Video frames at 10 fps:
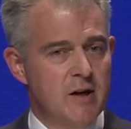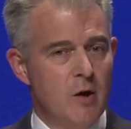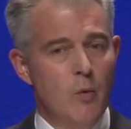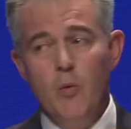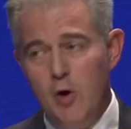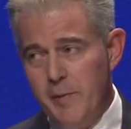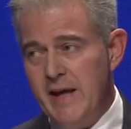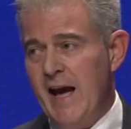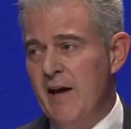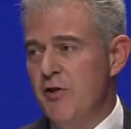we will be
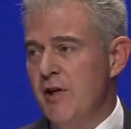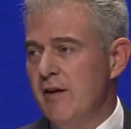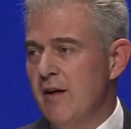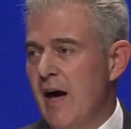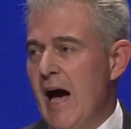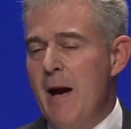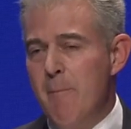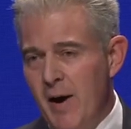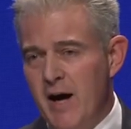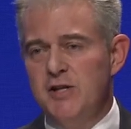catching and
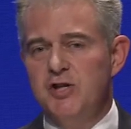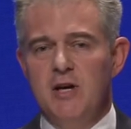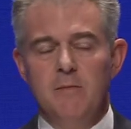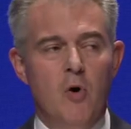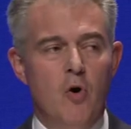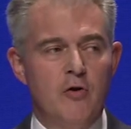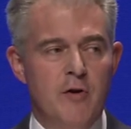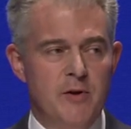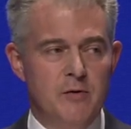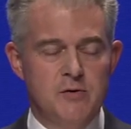punishing more
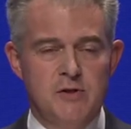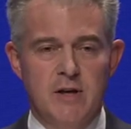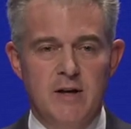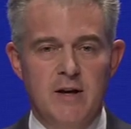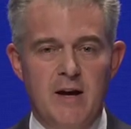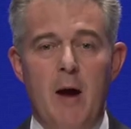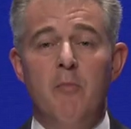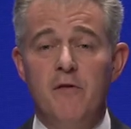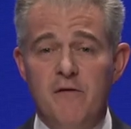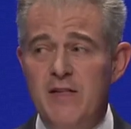criminals and
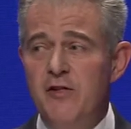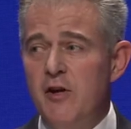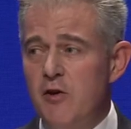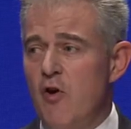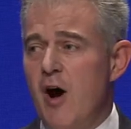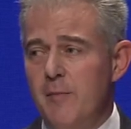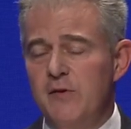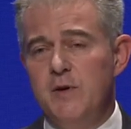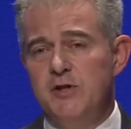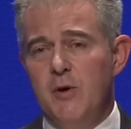preventing crime
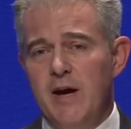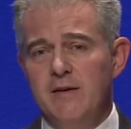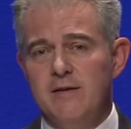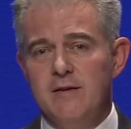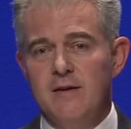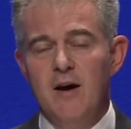as we do it.